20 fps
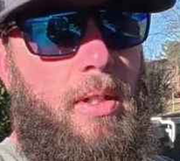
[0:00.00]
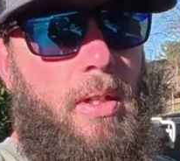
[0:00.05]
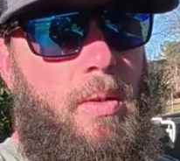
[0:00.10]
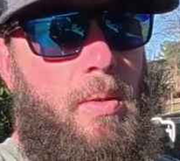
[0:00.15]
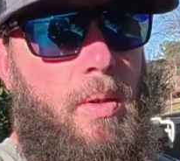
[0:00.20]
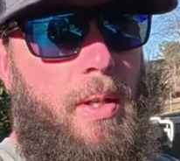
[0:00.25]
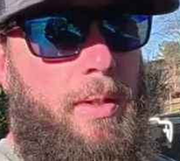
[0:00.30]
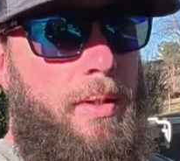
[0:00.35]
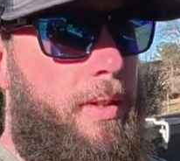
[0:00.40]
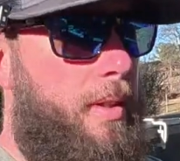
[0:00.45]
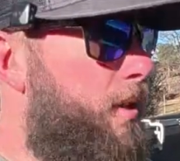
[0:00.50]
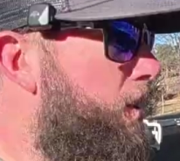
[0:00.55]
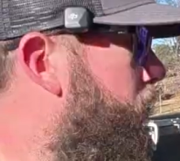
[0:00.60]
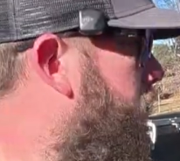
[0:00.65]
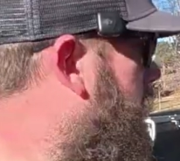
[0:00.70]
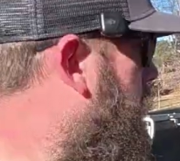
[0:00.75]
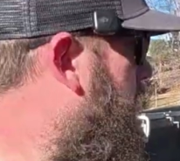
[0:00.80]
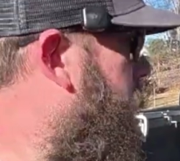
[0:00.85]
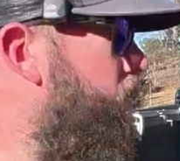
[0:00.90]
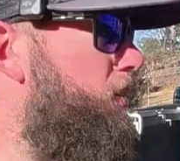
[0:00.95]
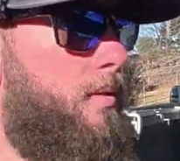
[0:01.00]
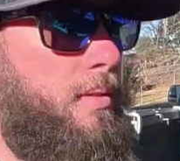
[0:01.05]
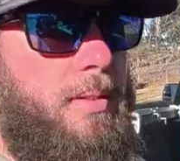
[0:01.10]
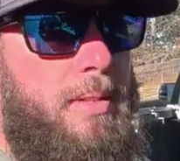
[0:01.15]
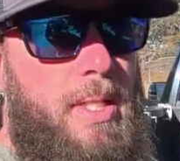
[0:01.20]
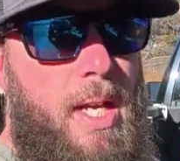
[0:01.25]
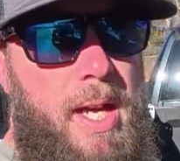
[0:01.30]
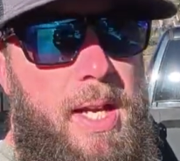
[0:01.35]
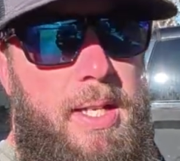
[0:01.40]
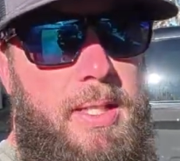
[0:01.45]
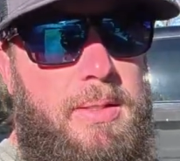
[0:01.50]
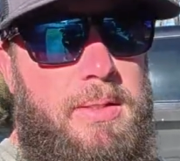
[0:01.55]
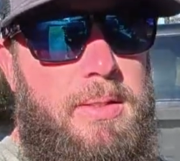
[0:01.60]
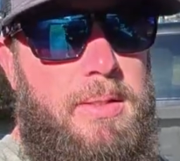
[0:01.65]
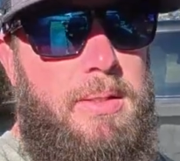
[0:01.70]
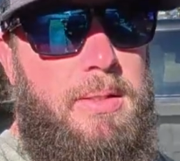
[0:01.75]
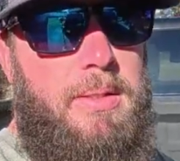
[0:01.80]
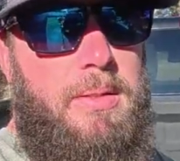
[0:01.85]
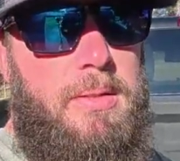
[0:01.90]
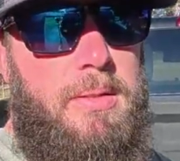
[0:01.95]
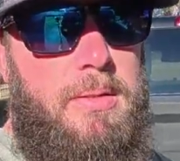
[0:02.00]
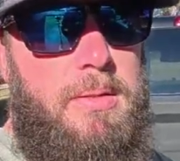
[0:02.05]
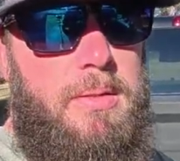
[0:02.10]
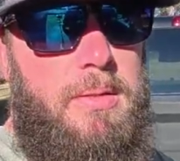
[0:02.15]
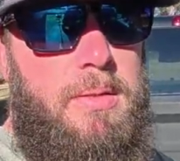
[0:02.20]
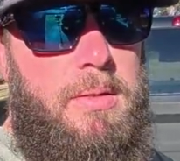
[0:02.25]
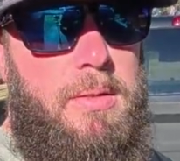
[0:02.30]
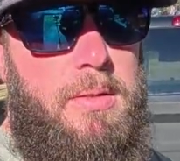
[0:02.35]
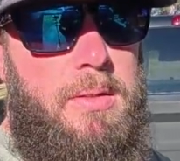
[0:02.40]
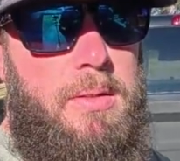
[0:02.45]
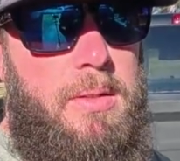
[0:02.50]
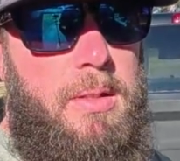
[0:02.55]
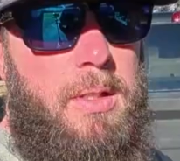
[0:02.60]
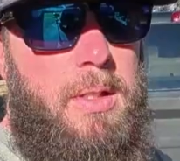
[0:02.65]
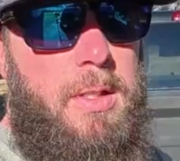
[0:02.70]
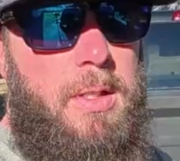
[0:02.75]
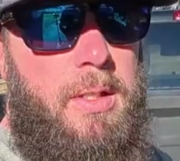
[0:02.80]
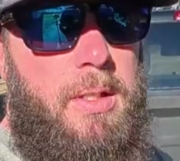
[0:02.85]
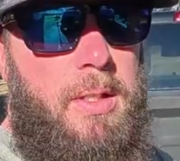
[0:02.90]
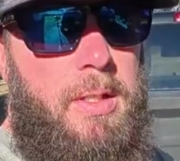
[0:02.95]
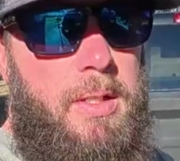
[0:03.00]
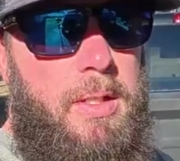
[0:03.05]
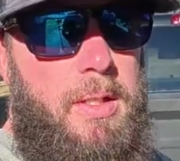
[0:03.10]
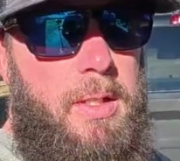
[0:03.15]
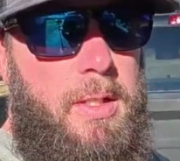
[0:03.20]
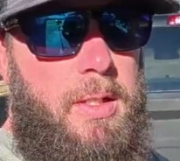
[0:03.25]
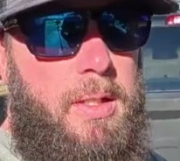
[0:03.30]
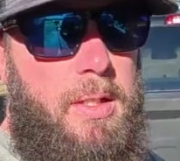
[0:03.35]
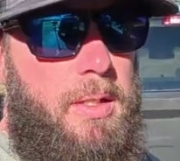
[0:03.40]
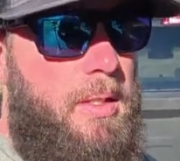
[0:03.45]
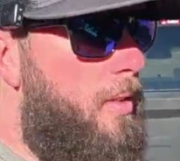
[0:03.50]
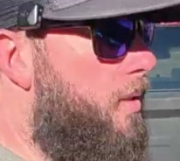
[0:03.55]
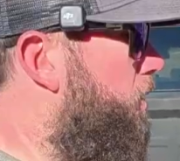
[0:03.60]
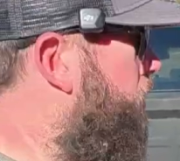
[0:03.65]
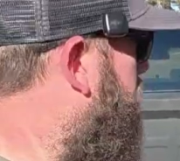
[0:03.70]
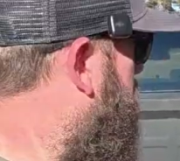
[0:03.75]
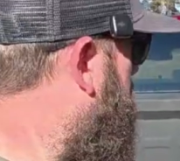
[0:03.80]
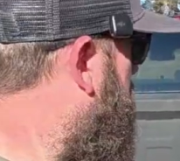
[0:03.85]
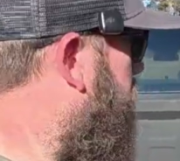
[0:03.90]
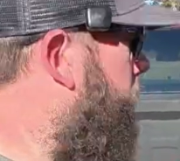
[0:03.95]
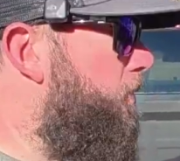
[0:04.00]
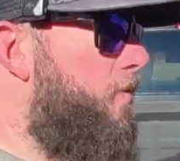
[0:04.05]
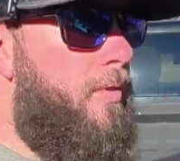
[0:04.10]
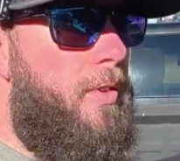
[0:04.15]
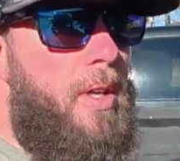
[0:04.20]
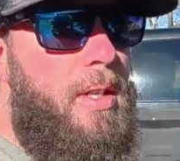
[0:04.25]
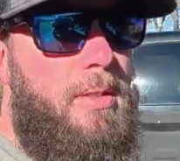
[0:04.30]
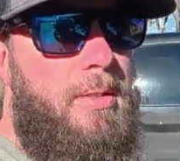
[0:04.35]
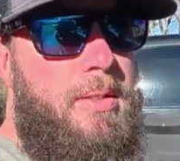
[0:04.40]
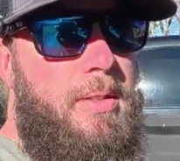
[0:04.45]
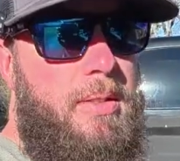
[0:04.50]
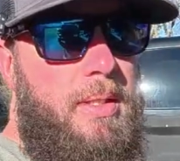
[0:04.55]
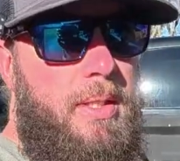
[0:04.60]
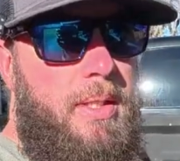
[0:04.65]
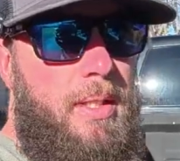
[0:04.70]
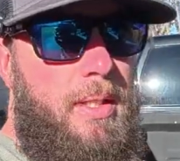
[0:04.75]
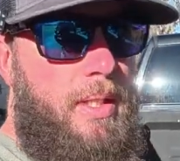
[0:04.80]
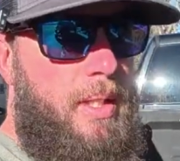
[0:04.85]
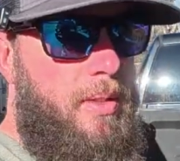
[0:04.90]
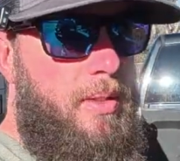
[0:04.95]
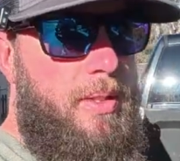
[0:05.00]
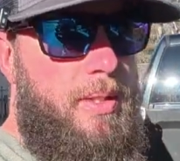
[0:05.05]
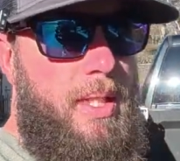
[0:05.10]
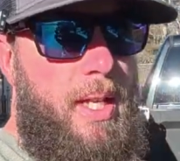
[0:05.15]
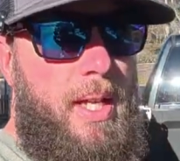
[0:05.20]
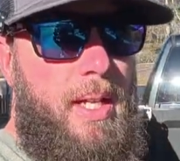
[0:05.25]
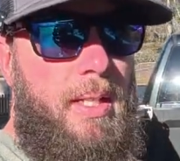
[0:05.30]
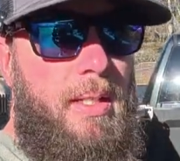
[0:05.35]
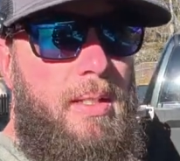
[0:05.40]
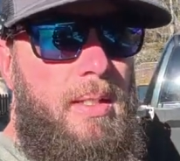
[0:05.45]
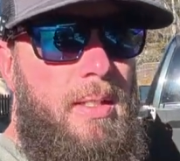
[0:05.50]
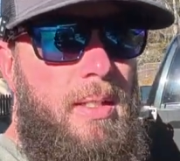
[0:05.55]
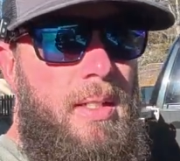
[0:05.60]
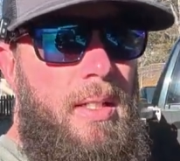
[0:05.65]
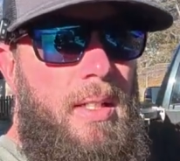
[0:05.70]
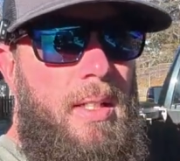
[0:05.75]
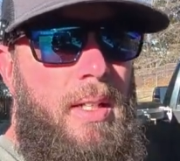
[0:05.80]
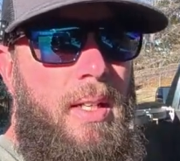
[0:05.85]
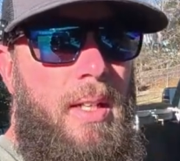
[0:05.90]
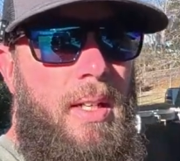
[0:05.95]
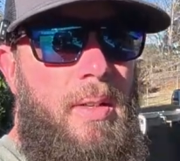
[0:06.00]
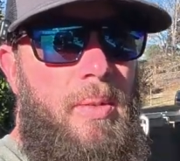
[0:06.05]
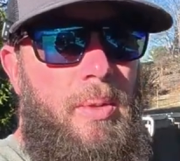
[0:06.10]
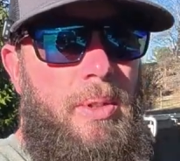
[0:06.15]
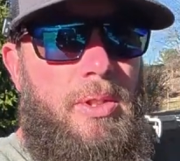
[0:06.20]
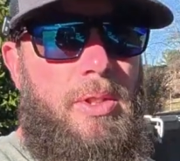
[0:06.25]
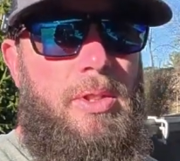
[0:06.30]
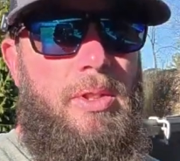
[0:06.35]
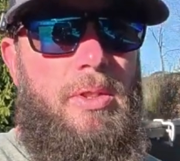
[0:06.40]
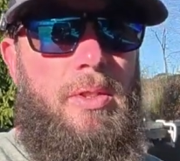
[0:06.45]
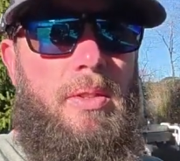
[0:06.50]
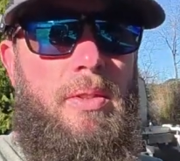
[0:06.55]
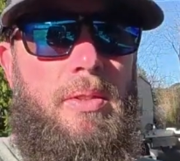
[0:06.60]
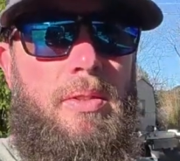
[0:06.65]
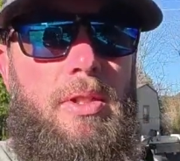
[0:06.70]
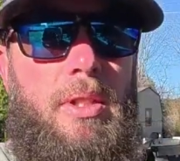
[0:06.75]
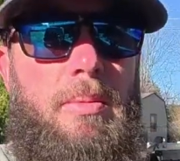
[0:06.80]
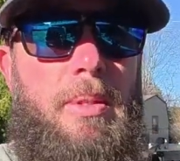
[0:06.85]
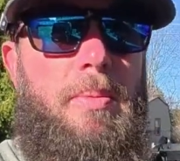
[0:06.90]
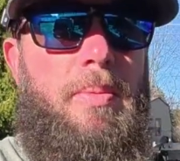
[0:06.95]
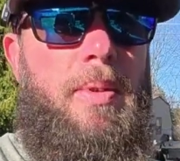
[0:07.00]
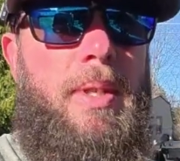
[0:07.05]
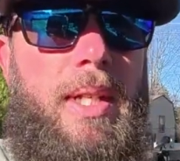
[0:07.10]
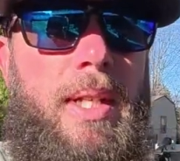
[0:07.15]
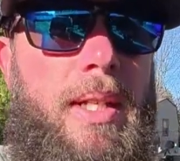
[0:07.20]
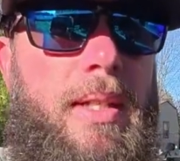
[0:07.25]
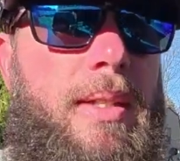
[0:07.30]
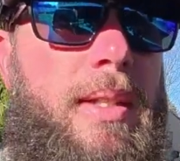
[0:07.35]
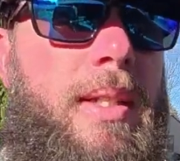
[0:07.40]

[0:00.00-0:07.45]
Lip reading: that go on the sides, the front and then the other side, which should be pretty